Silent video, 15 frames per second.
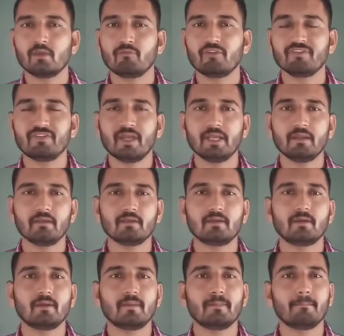We find
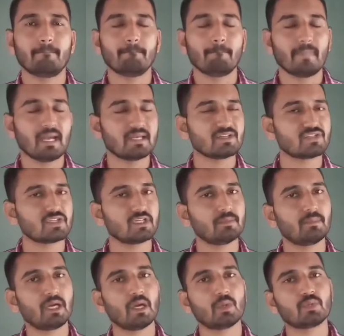mention
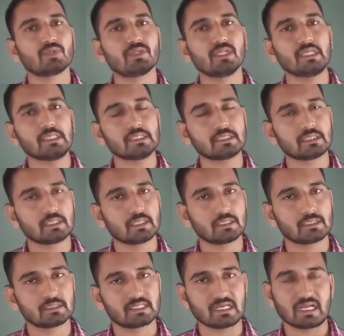about these
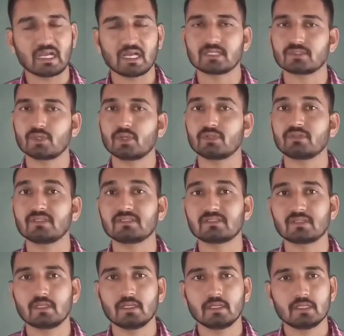Shakas or this
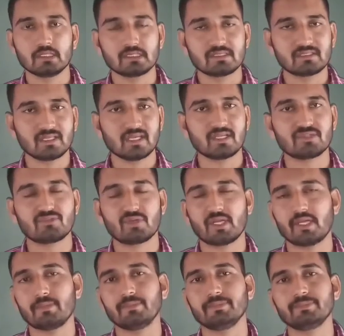Shak
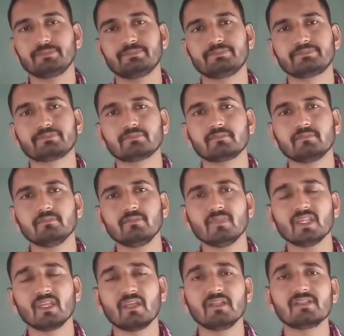tribe
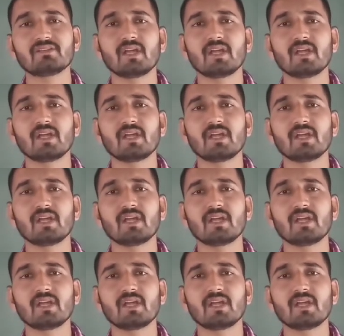in